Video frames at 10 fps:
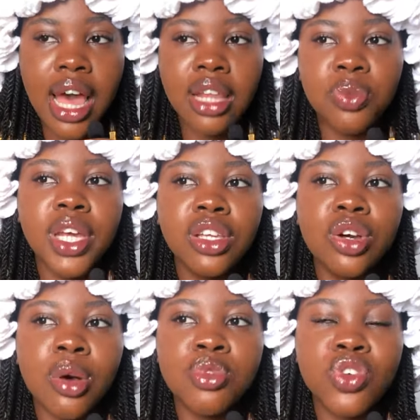And when it
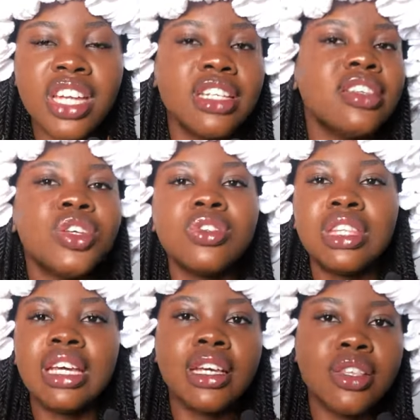comes to anything you
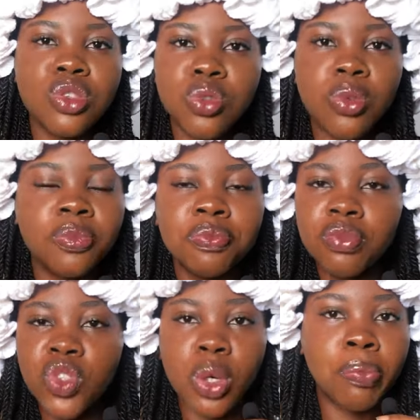take into
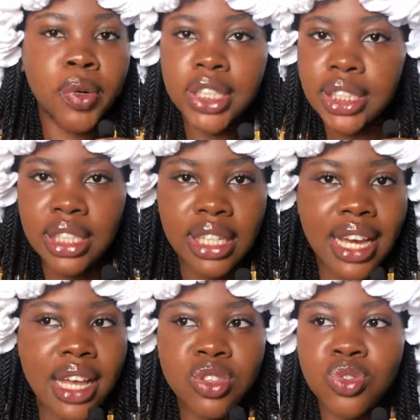your body, it
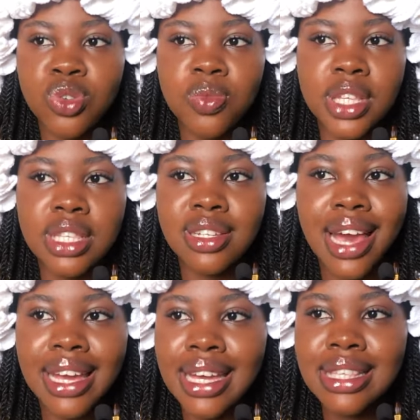has to do with
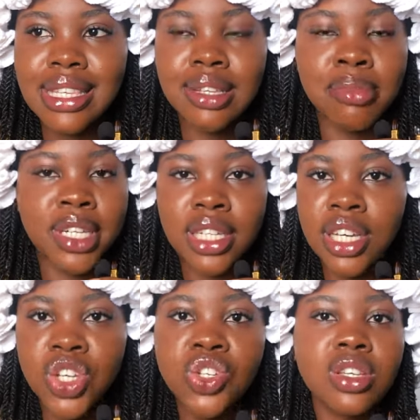dieting,
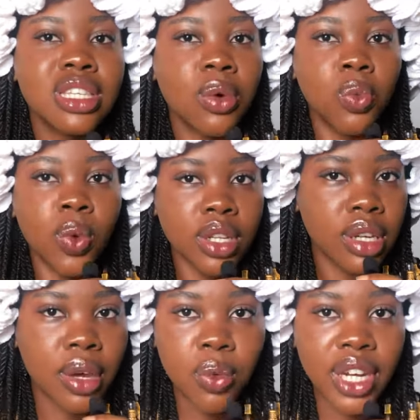medications, and
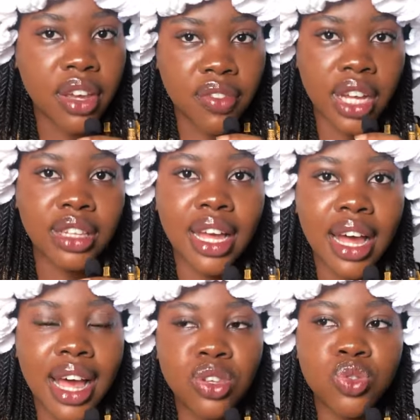what whatever
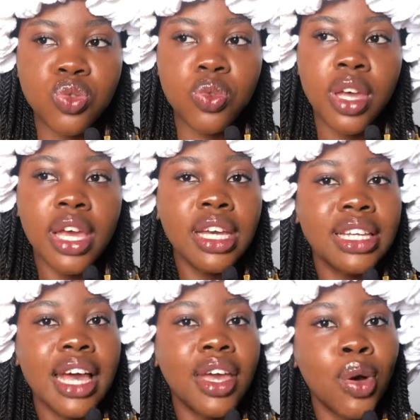that has to
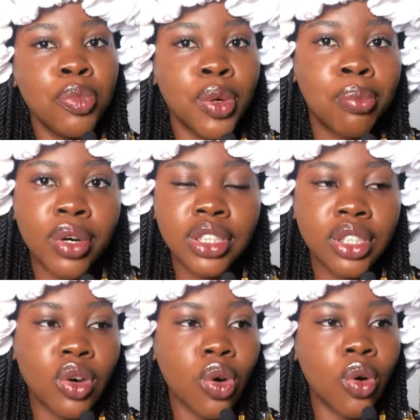either help your
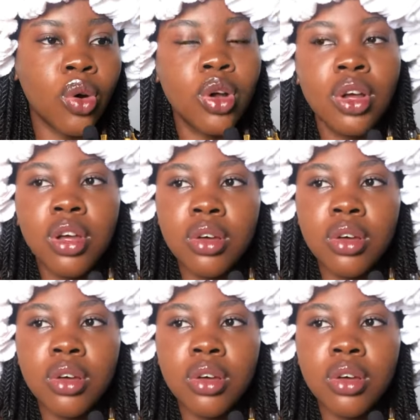body or